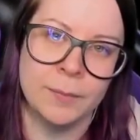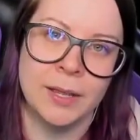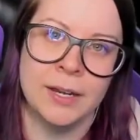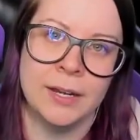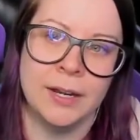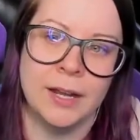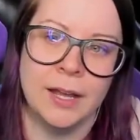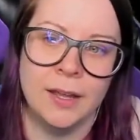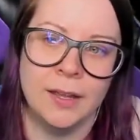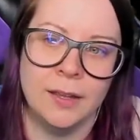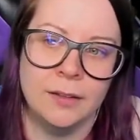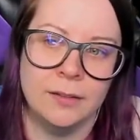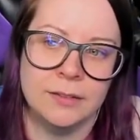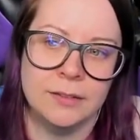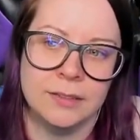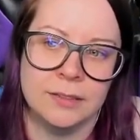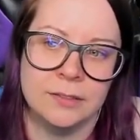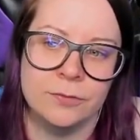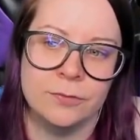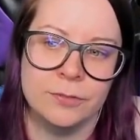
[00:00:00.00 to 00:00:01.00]
and I
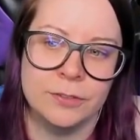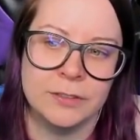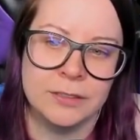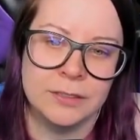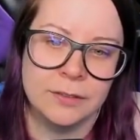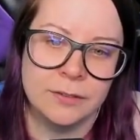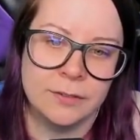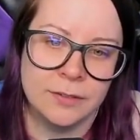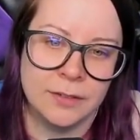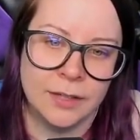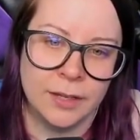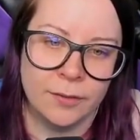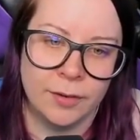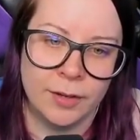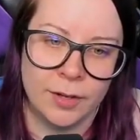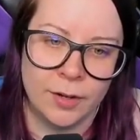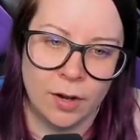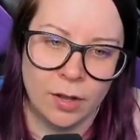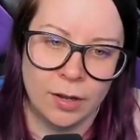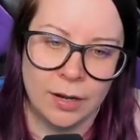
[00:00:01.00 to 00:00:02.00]
didn't feel scary
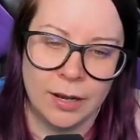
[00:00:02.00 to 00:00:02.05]
at all.